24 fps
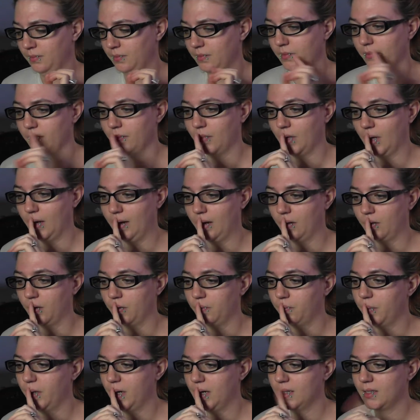I don't know, but
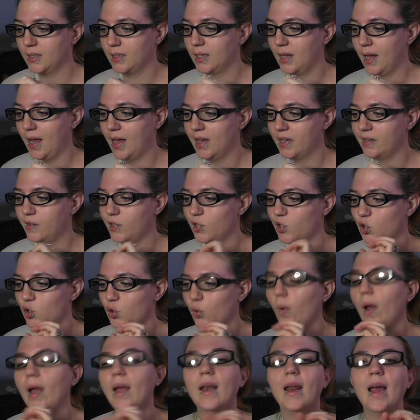it has sweat
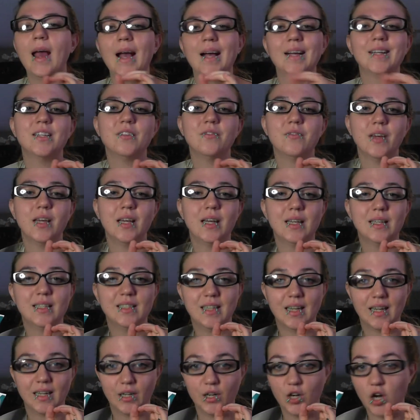activated
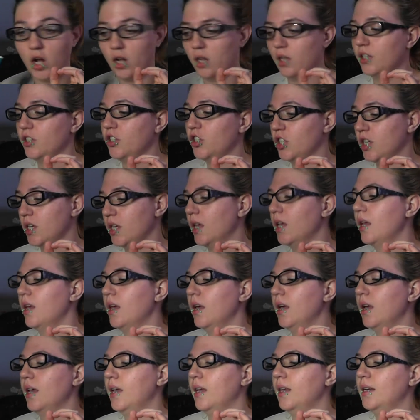technology,
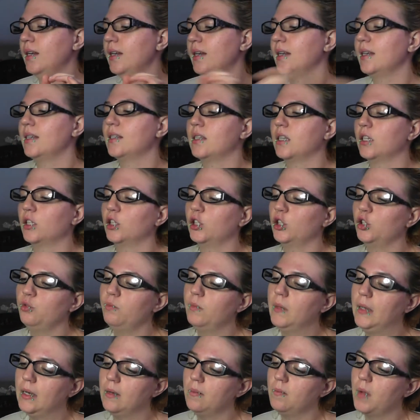and it is
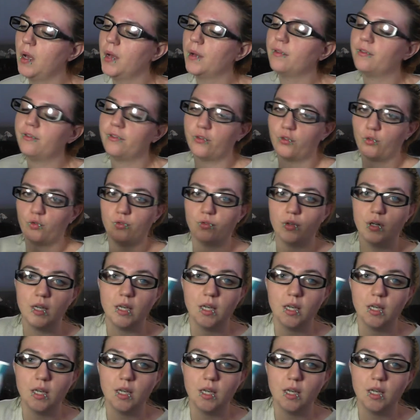aluminum free.